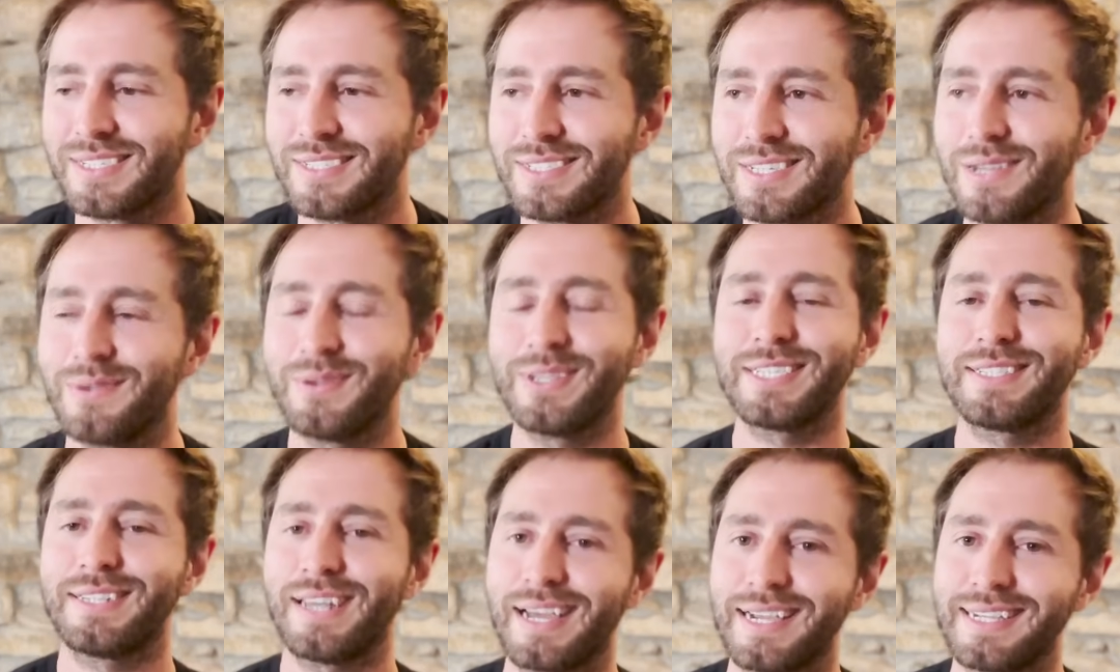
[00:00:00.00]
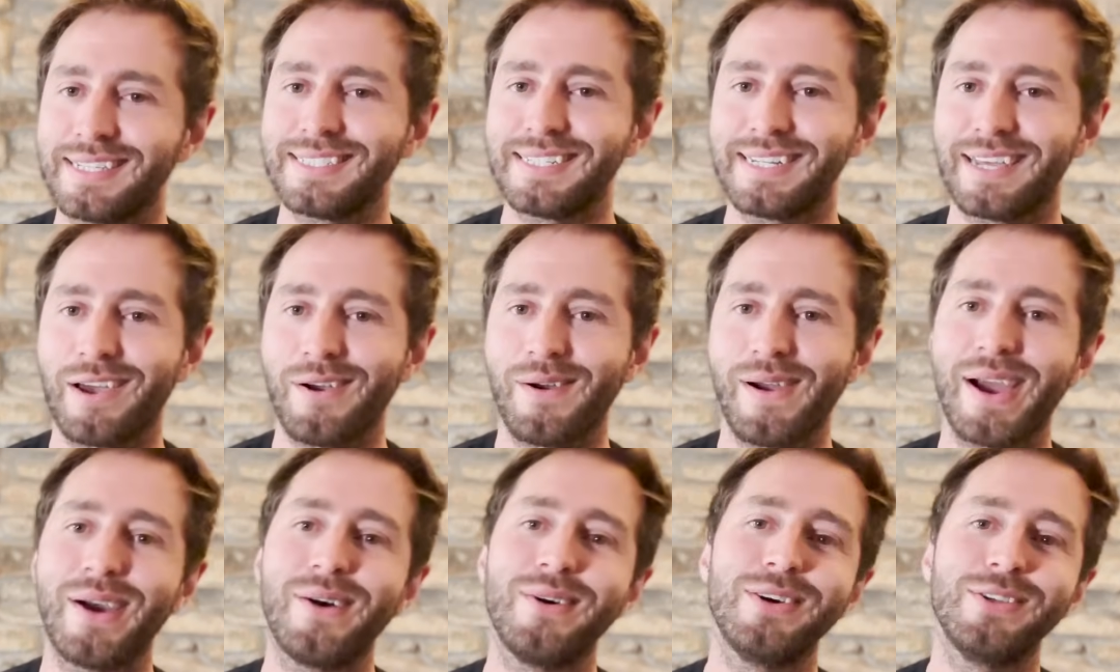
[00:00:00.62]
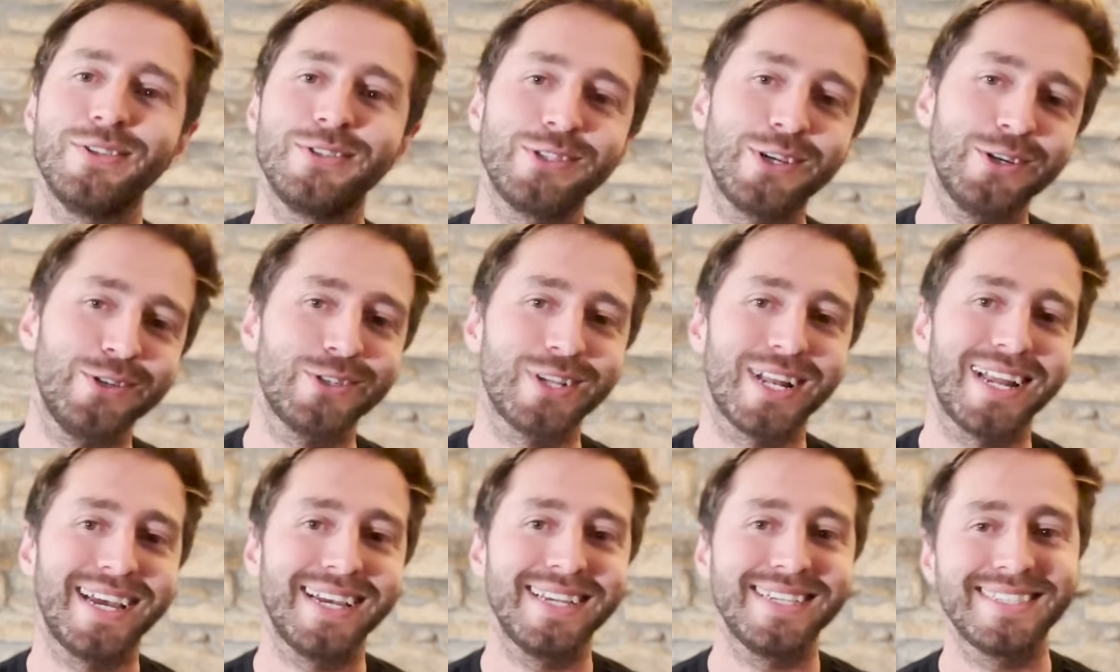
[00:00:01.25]
So it's nice to go out and
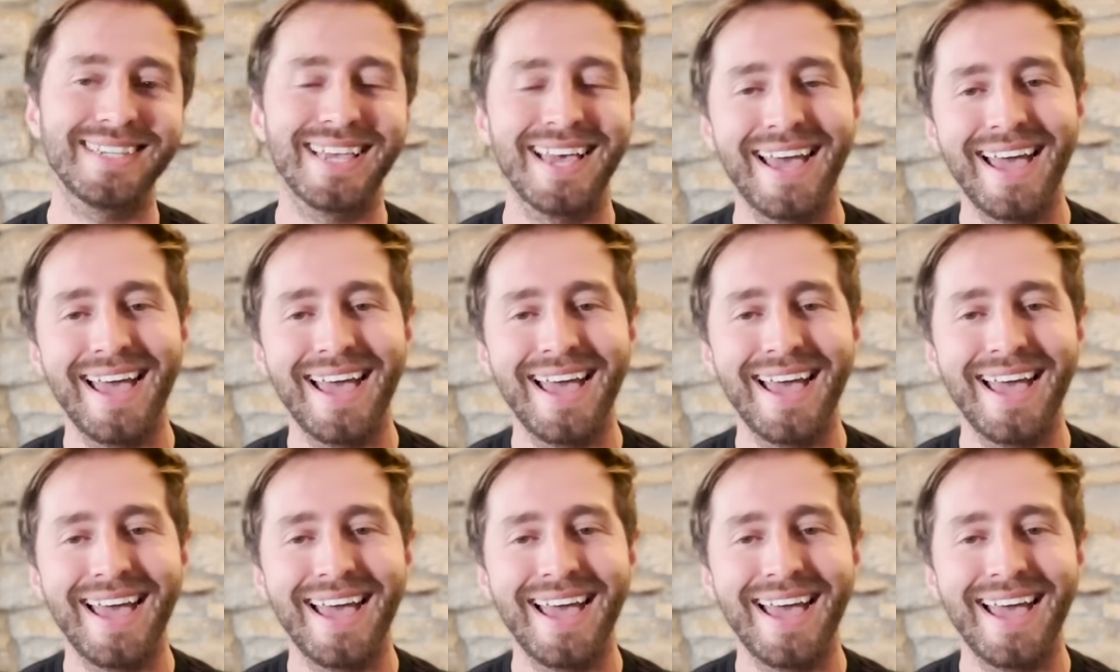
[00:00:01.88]
socialise